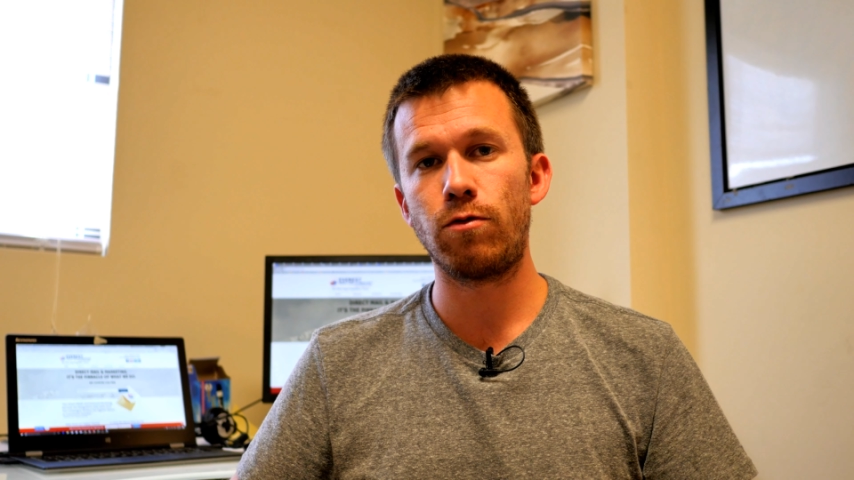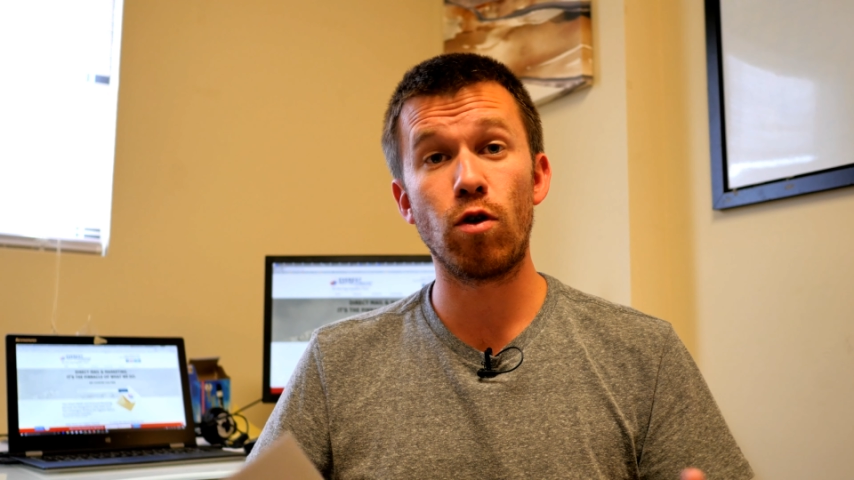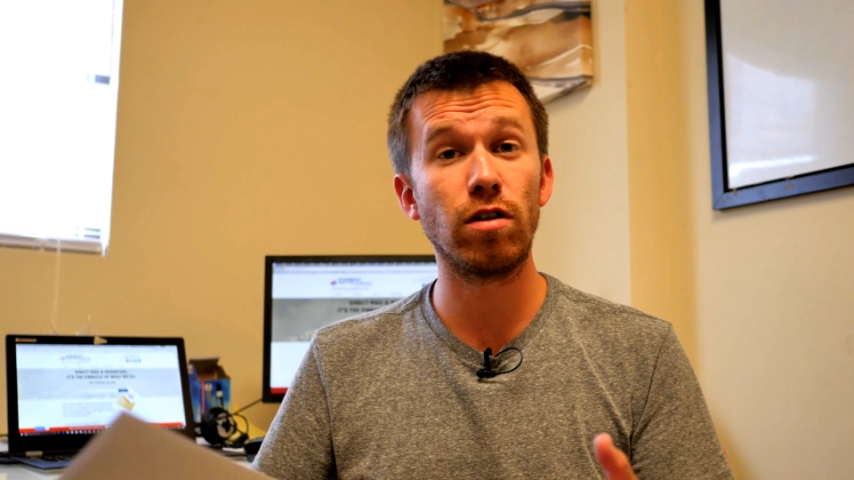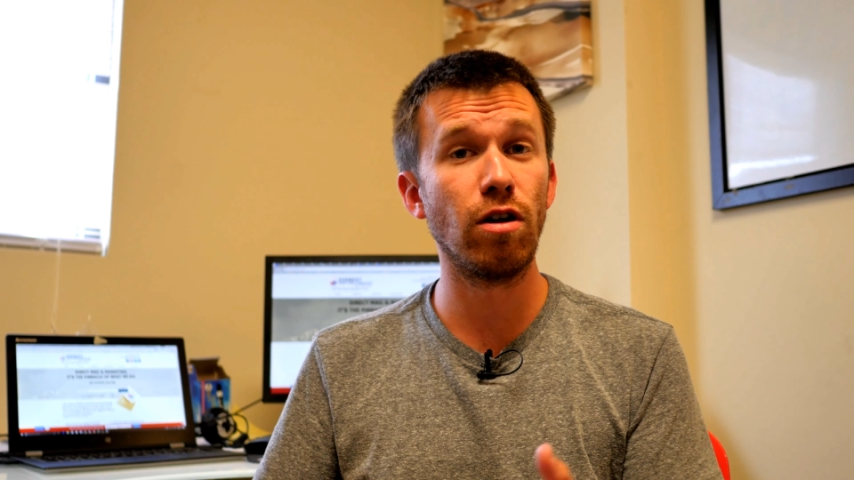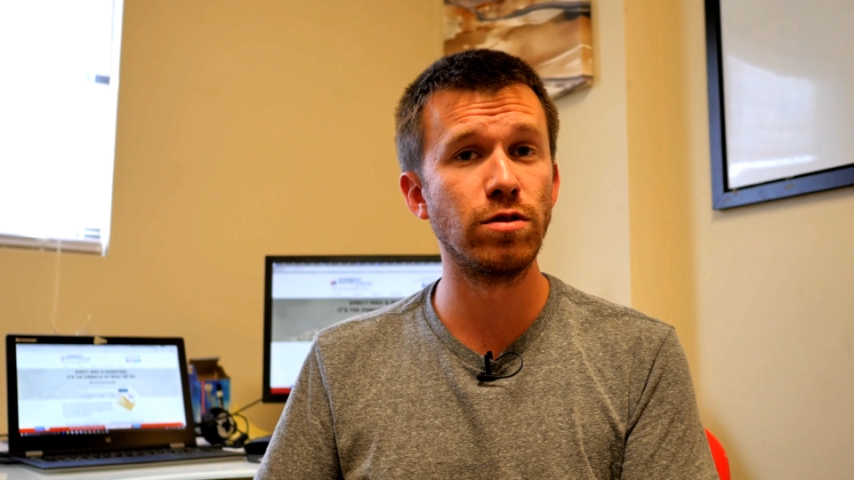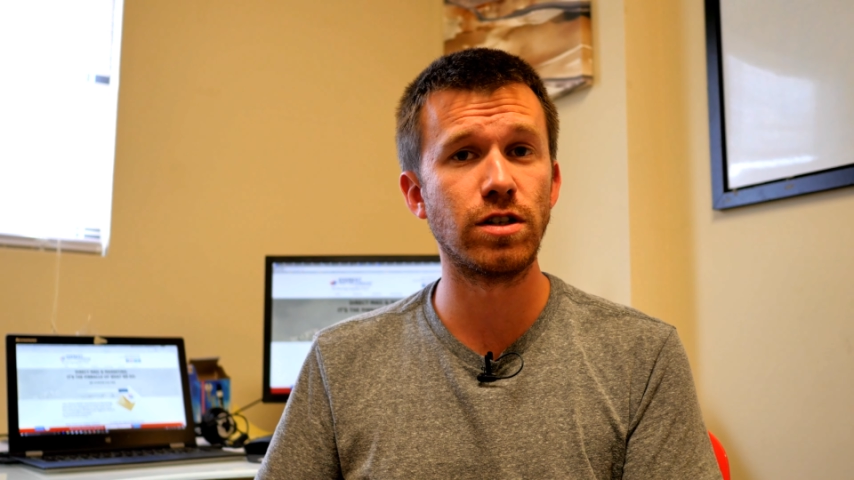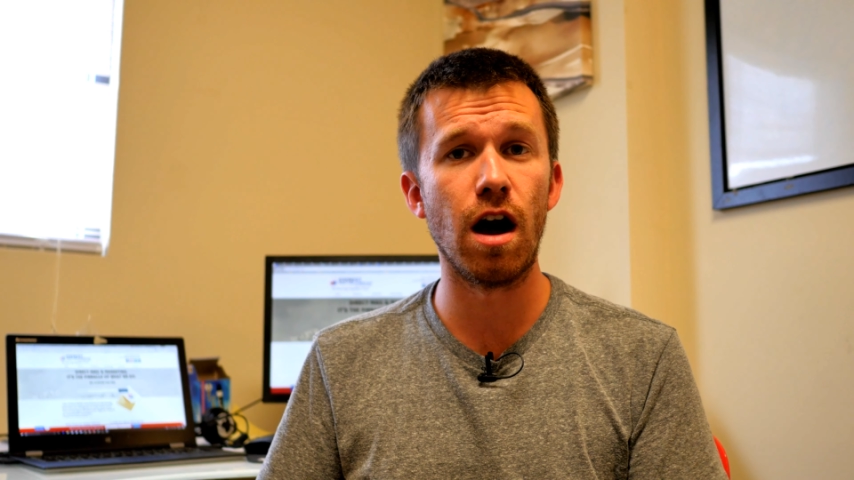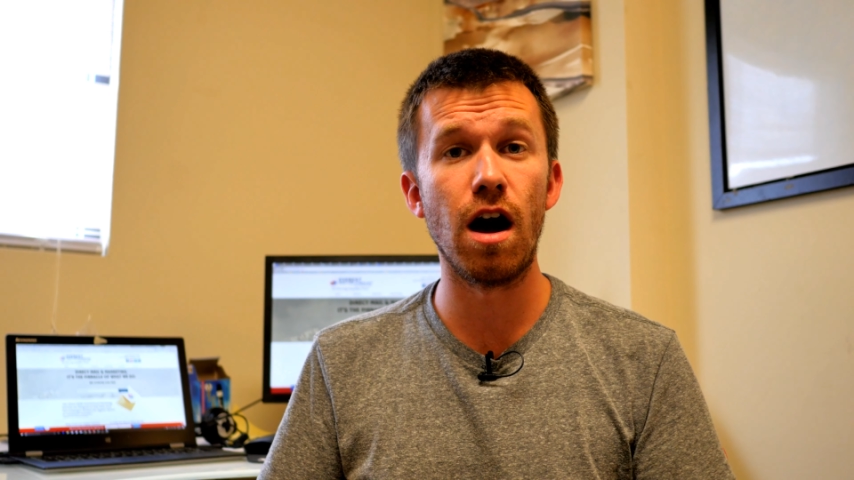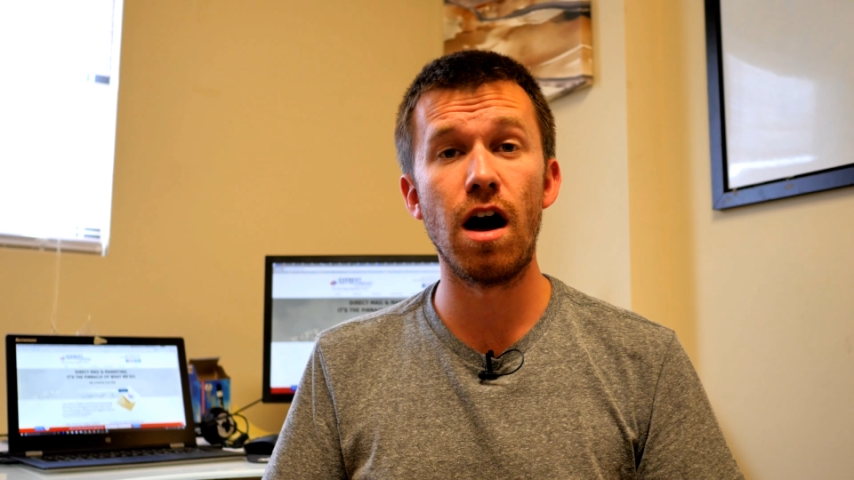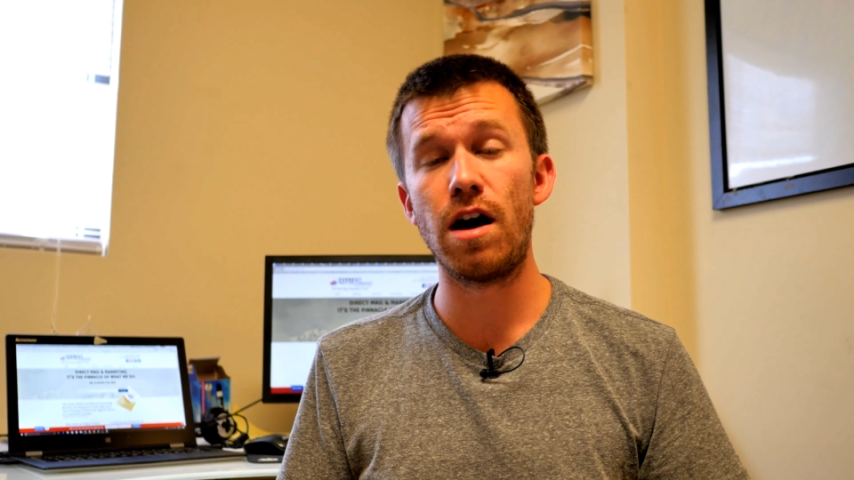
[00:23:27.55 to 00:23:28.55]
foreclosed
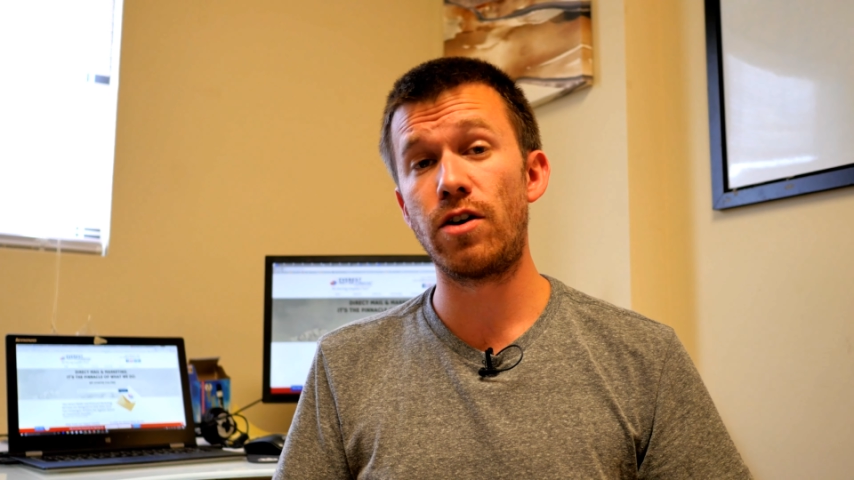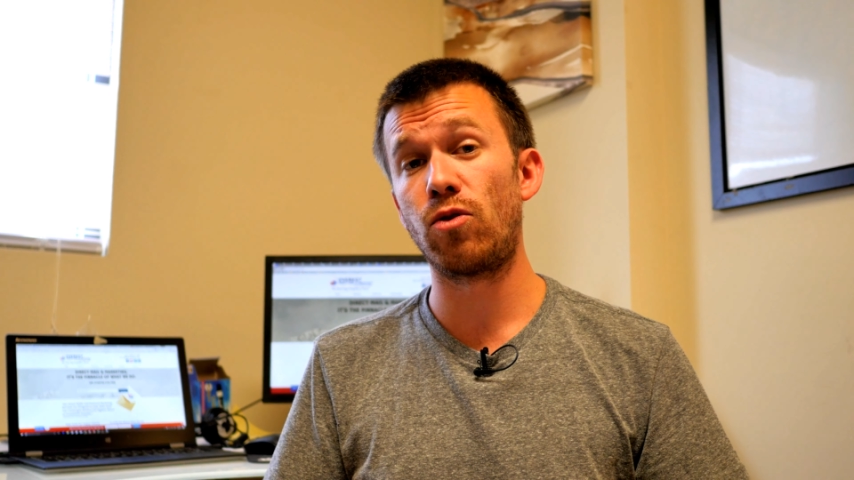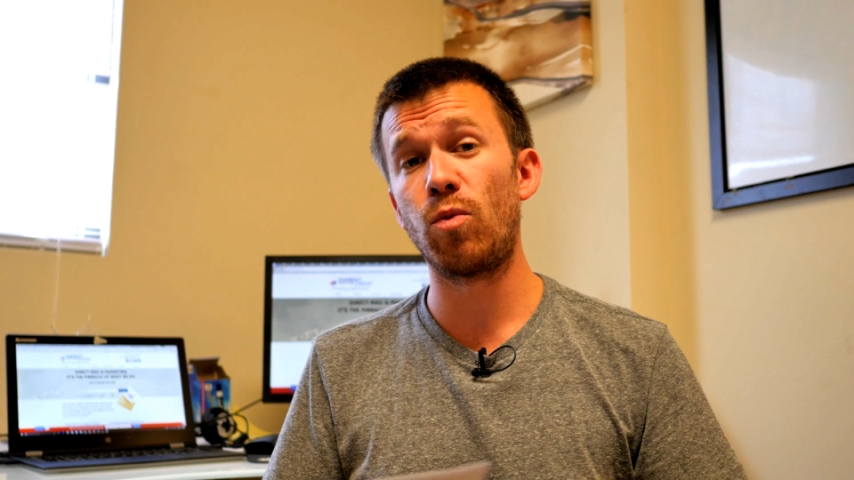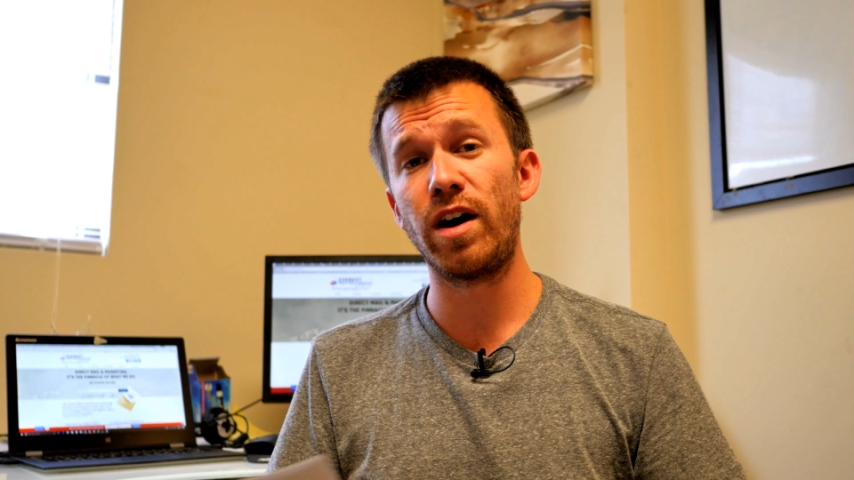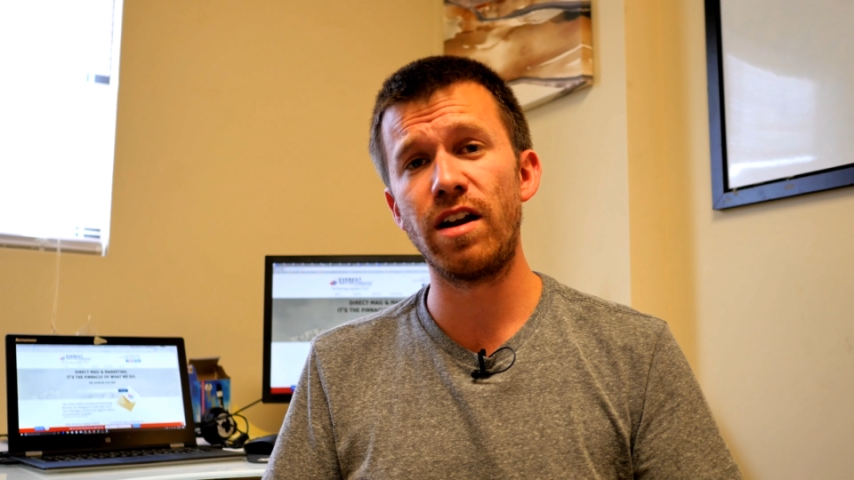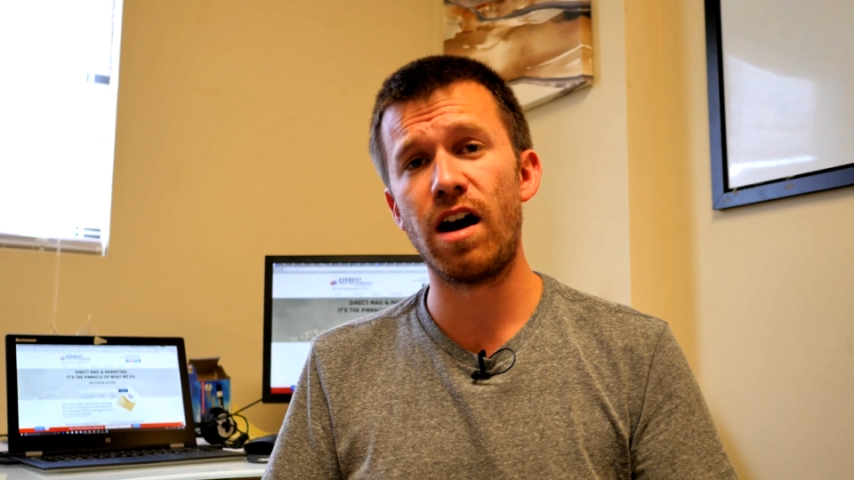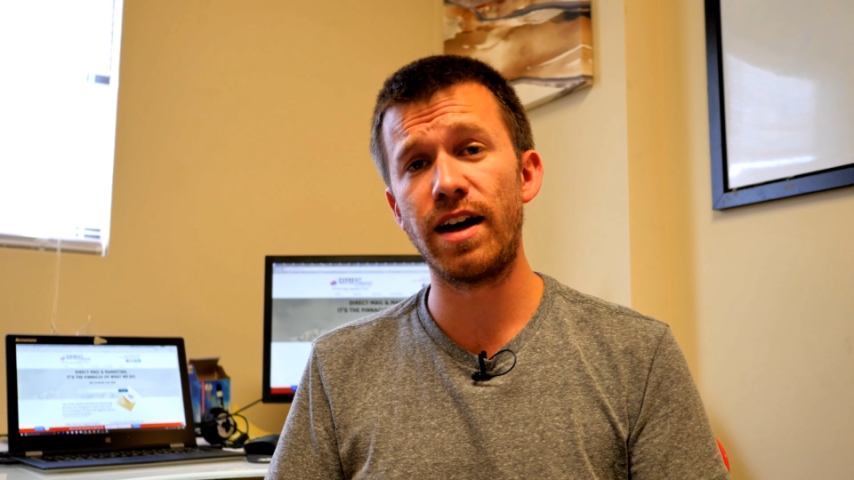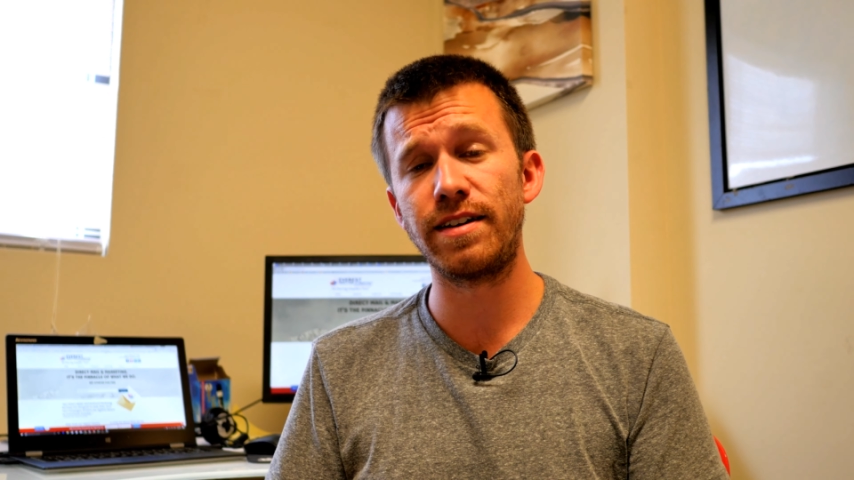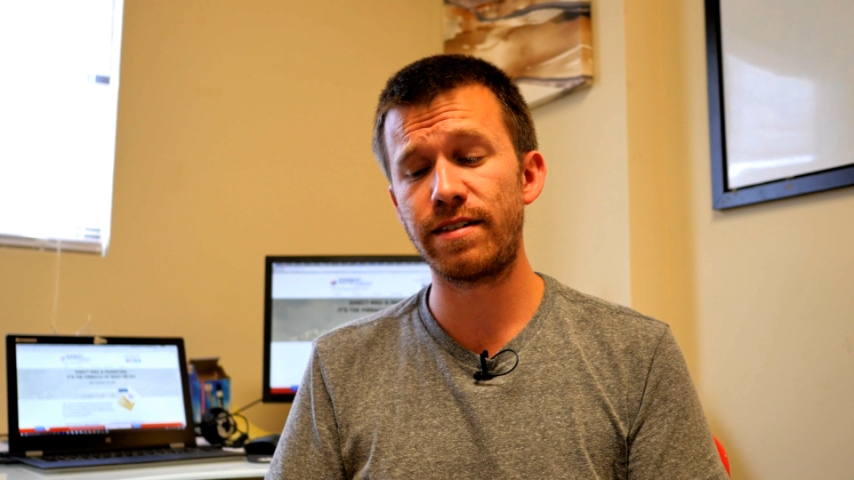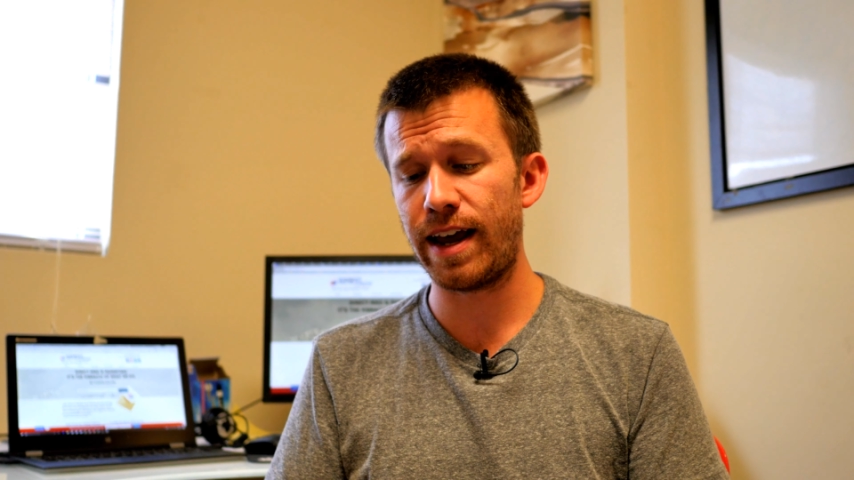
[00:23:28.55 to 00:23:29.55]
on or
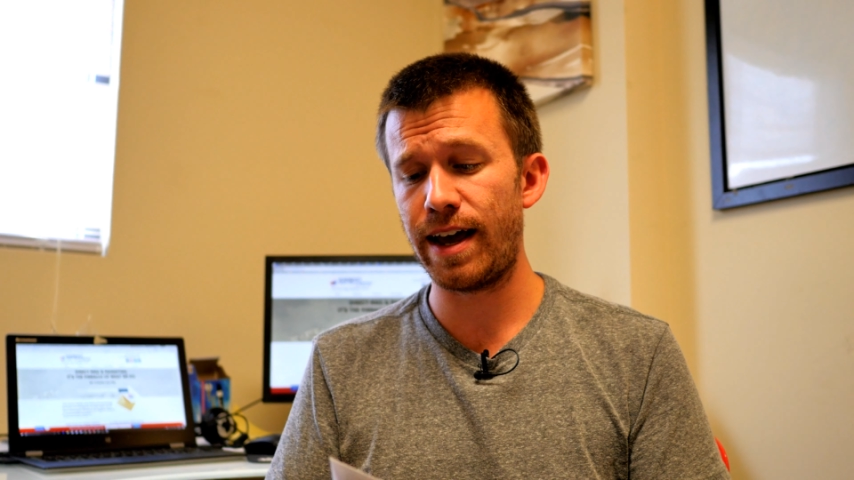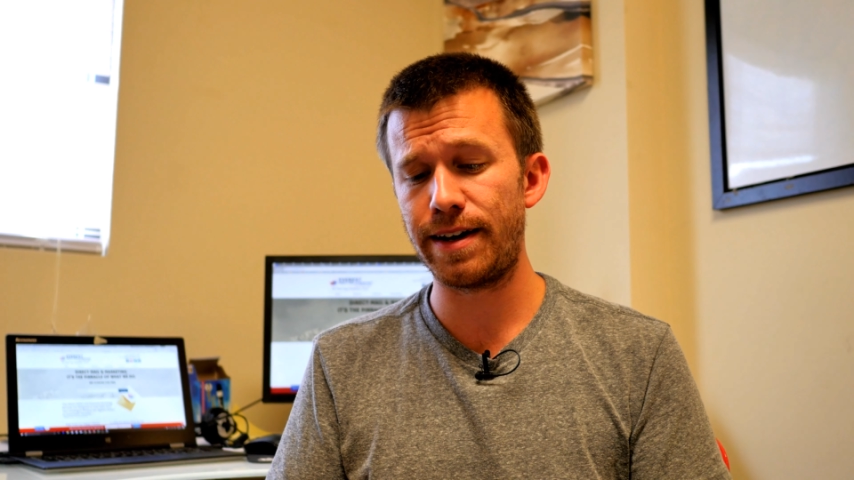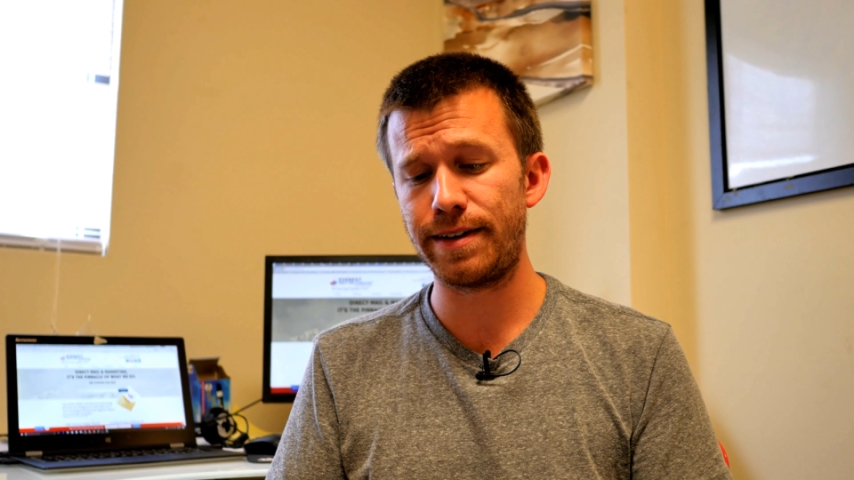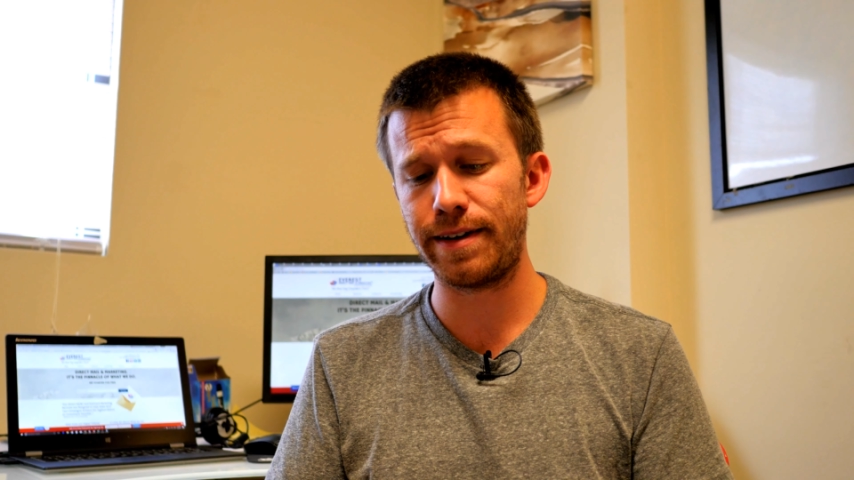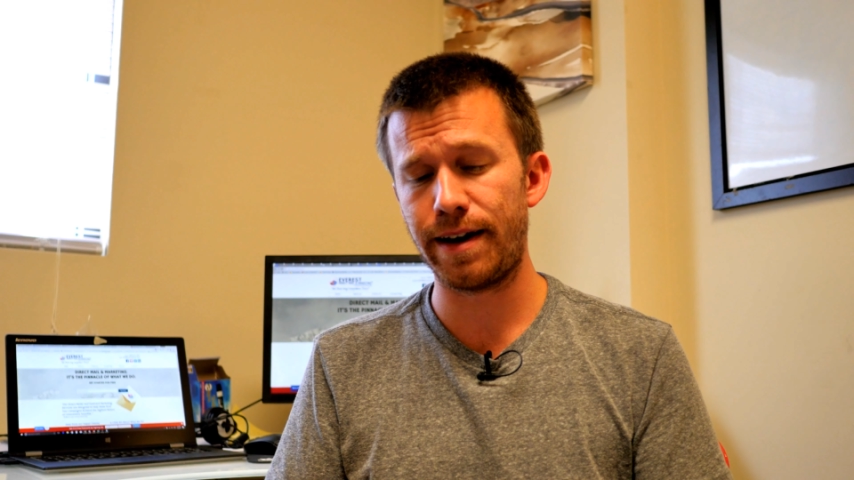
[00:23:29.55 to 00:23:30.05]
whatnot, and